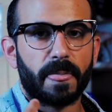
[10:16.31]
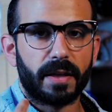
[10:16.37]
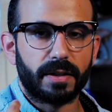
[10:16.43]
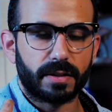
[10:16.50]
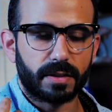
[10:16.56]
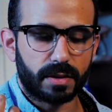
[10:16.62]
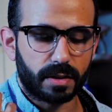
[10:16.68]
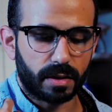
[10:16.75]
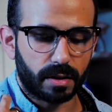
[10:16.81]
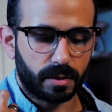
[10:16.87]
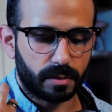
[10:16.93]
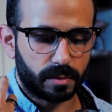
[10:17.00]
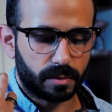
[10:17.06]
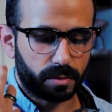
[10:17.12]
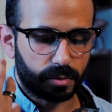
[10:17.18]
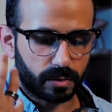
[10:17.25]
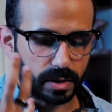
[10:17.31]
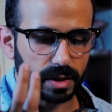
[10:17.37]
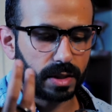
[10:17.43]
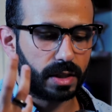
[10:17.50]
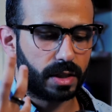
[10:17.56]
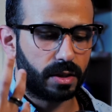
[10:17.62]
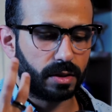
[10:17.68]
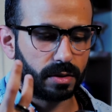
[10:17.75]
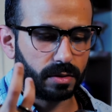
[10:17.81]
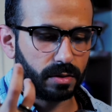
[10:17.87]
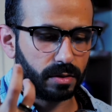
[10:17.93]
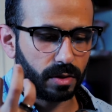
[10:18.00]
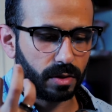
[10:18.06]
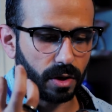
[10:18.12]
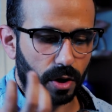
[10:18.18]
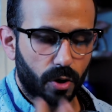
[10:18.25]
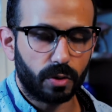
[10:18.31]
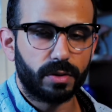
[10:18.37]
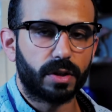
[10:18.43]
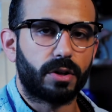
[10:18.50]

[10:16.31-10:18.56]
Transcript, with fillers: It's to really hone